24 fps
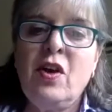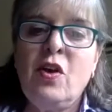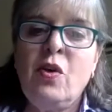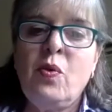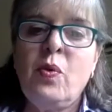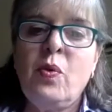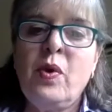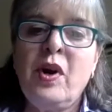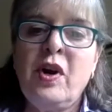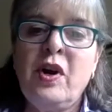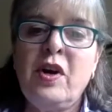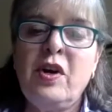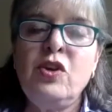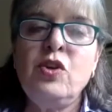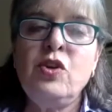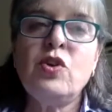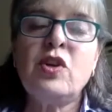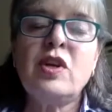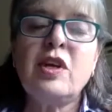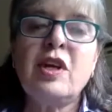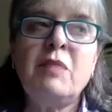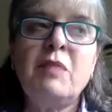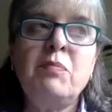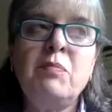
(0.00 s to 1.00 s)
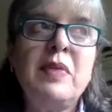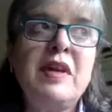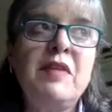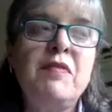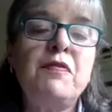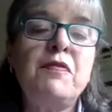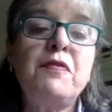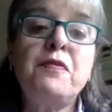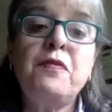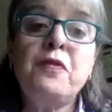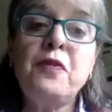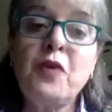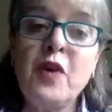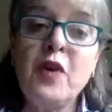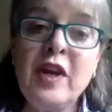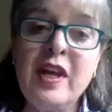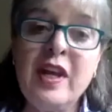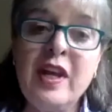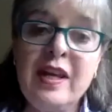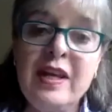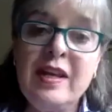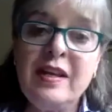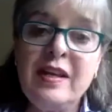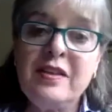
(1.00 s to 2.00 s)
where you can be
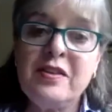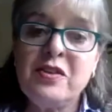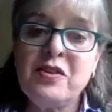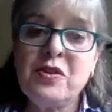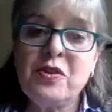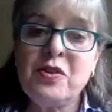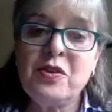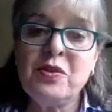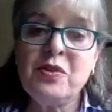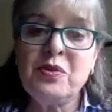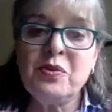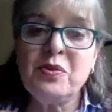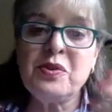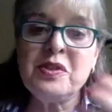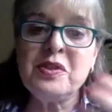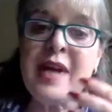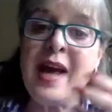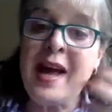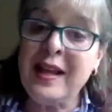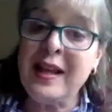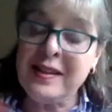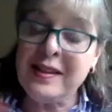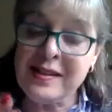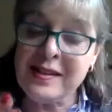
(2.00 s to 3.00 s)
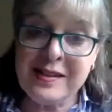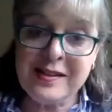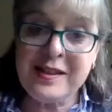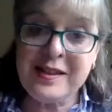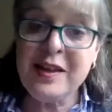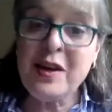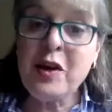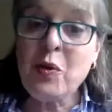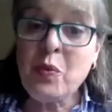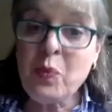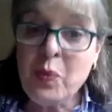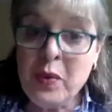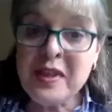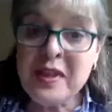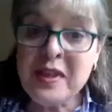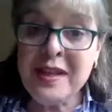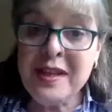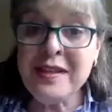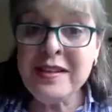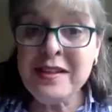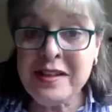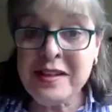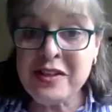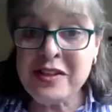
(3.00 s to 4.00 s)
free to dance
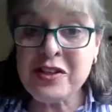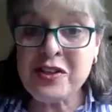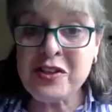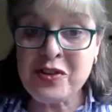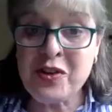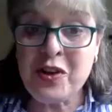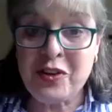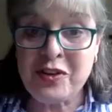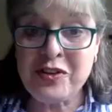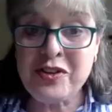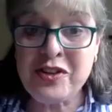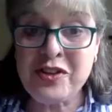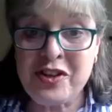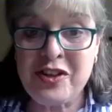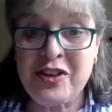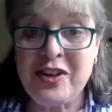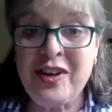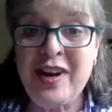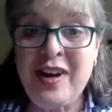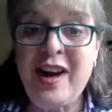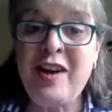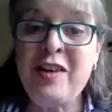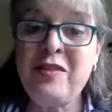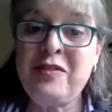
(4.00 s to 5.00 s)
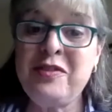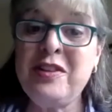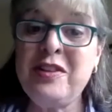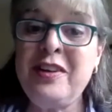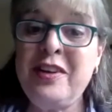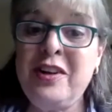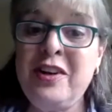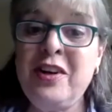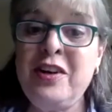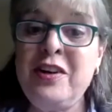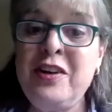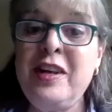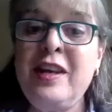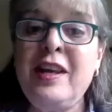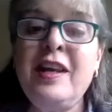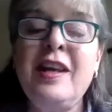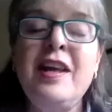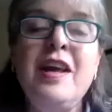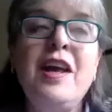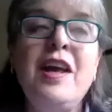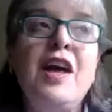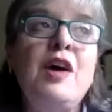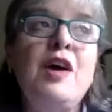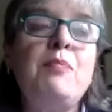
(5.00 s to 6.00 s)
within the structure of the learning,
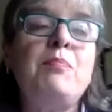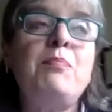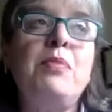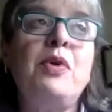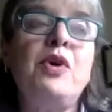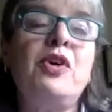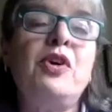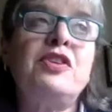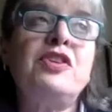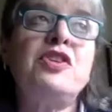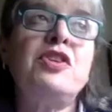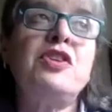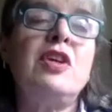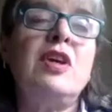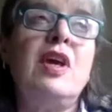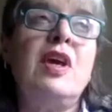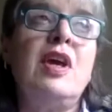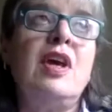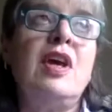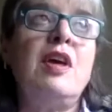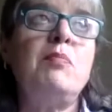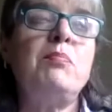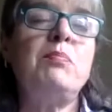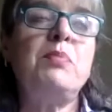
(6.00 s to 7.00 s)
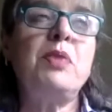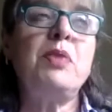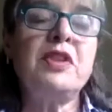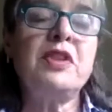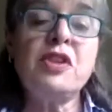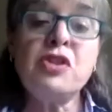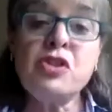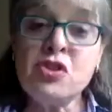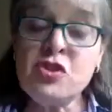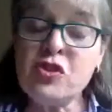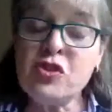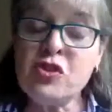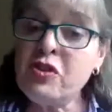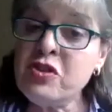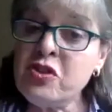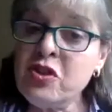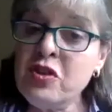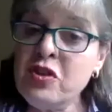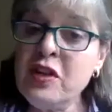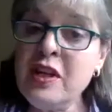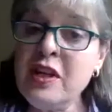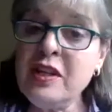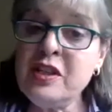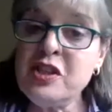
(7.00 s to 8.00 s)
but the structure
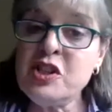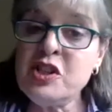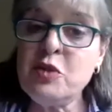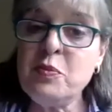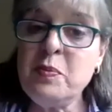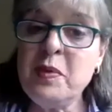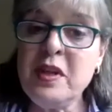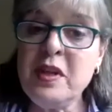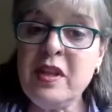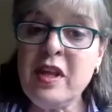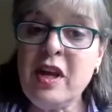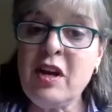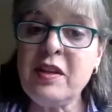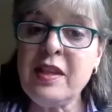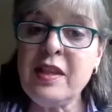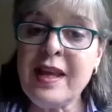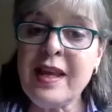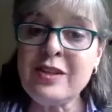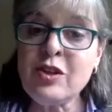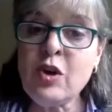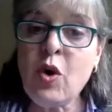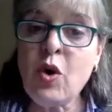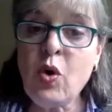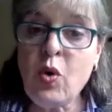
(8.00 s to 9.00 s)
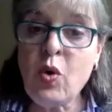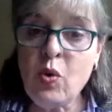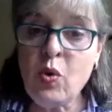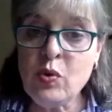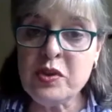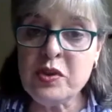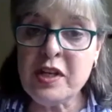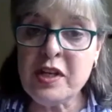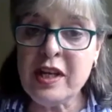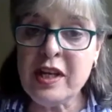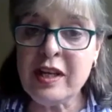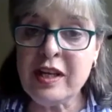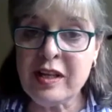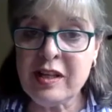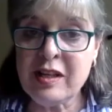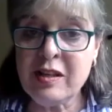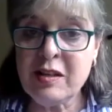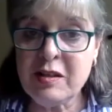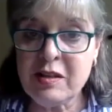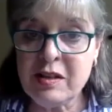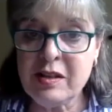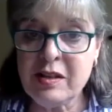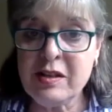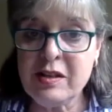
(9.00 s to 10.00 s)
needs to be there. That holding
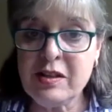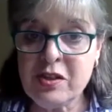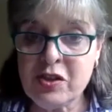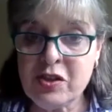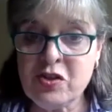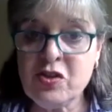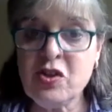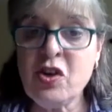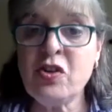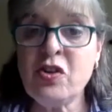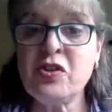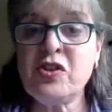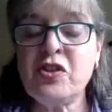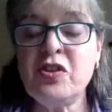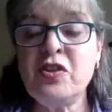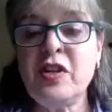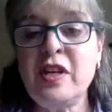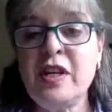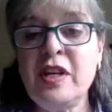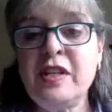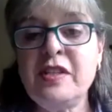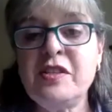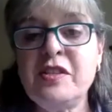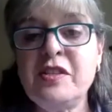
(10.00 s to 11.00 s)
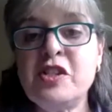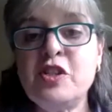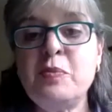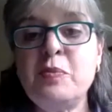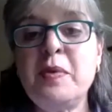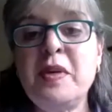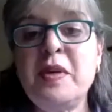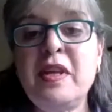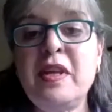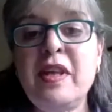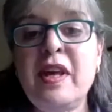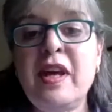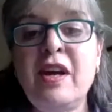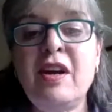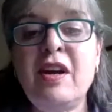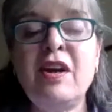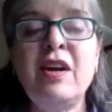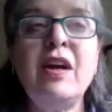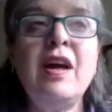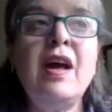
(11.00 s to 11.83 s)
structure needs to be there.